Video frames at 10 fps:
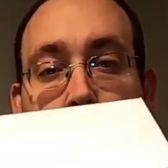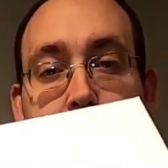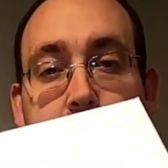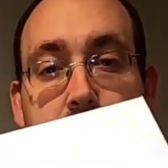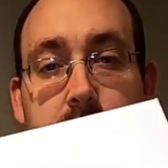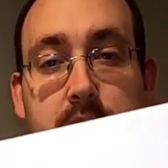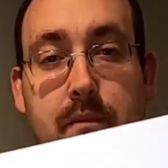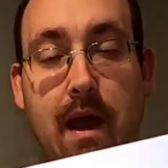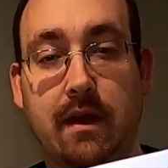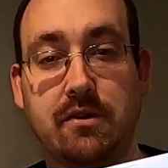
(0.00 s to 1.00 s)
of the
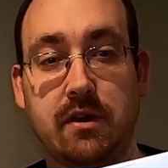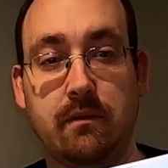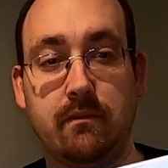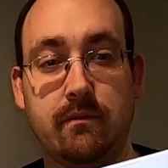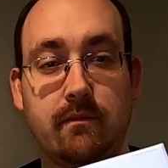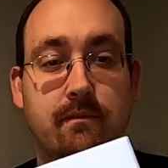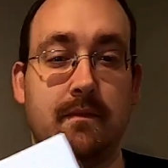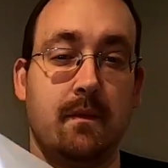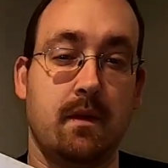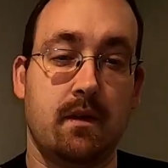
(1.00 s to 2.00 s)
packaging
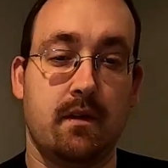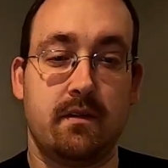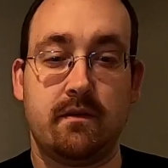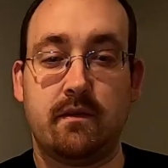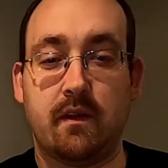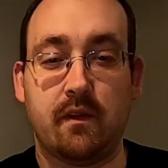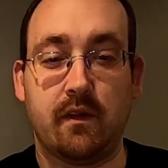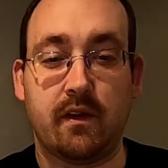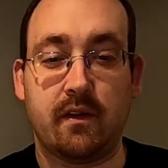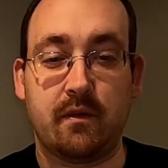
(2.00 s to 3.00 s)

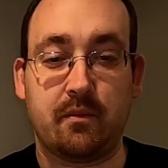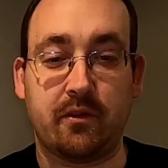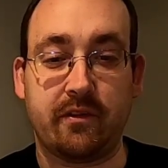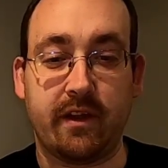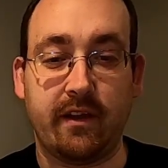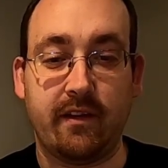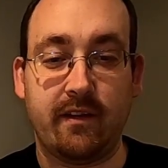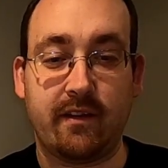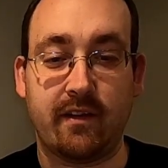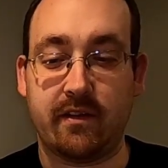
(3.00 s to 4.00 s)
in the
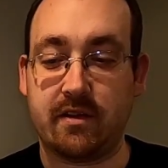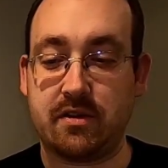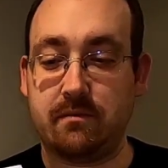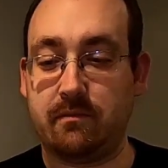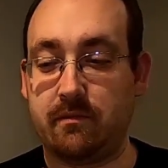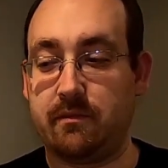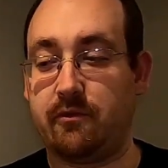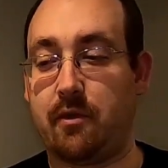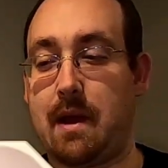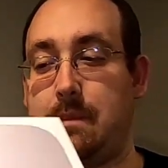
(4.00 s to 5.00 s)
pristine condition
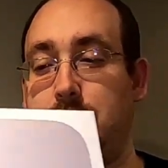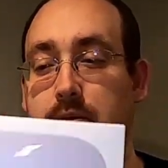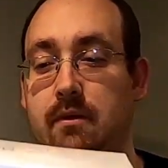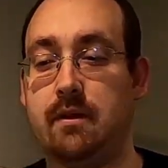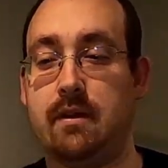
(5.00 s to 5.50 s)
from Apple.